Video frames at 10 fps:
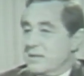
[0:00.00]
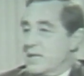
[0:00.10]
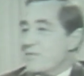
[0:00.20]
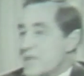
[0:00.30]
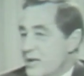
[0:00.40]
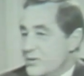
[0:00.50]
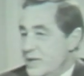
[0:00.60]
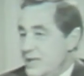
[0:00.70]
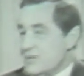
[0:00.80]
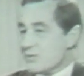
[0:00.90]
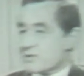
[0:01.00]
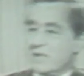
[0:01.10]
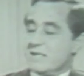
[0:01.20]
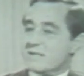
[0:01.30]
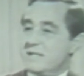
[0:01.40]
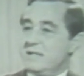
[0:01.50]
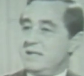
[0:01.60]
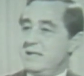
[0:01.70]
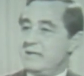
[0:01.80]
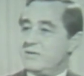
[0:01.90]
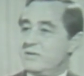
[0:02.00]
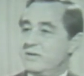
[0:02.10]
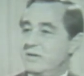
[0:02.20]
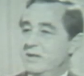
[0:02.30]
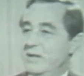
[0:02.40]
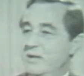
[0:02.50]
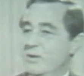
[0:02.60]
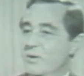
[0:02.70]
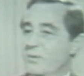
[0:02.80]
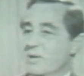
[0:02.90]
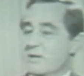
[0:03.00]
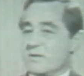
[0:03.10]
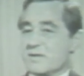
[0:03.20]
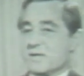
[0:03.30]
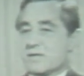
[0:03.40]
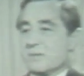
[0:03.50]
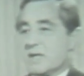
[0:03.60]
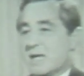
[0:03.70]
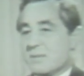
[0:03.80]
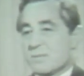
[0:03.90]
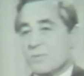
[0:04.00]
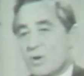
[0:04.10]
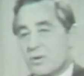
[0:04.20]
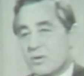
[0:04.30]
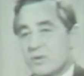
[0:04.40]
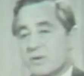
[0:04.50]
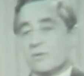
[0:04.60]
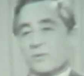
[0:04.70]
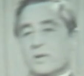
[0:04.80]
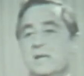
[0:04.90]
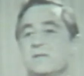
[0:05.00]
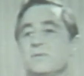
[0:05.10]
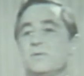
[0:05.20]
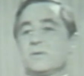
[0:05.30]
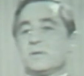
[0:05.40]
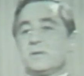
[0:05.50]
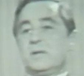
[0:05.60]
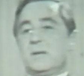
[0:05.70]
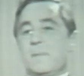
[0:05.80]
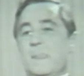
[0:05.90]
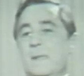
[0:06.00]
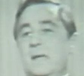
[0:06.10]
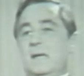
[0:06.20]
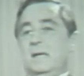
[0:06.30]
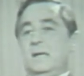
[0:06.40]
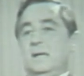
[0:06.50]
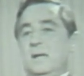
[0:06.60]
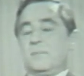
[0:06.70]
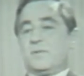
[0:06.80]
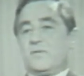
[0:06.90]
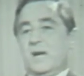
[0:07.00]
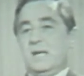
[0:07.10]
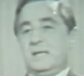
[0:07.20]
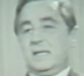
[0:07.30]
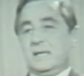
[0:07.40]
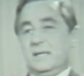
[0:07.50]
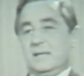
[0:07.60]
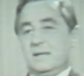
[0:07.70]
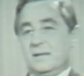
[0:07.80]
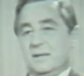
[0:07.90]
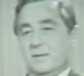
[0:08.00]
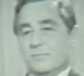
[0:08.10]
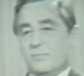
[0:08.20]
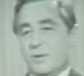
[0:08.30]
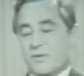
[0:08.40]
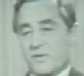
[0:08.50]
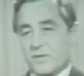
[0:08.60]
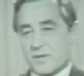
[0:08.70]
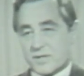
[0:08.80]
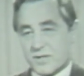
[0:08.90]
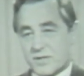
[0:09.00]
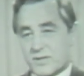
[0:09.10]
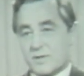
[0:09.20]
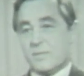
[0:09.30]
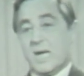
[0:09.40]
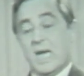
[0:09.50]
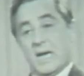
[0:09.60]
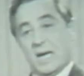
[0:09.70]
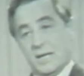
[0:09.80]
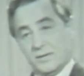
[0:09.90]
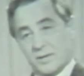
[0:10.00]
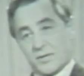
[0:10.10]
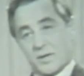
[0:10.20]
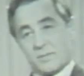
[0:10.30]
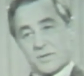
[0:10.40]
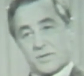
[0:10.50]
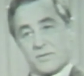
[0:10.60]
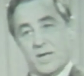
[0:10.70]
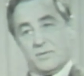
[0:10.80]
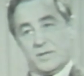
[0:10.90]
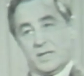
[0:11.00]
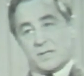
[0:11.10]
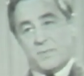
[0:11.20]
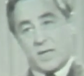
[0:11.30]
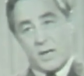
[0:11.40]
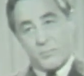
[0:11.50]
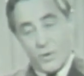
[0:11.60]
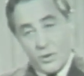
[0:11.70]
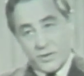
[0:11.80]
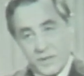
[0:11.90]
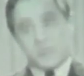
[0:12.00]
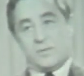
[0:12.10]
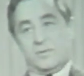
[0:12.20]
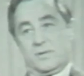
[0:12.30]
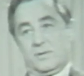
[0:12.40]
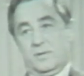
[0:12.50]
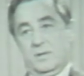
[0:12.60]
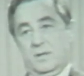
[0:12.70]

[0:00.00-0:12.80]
gives out heat or takes in heat, or whether the system becomes more ordered or less ordered, providing both the system and the thermal surroundings become more disordered,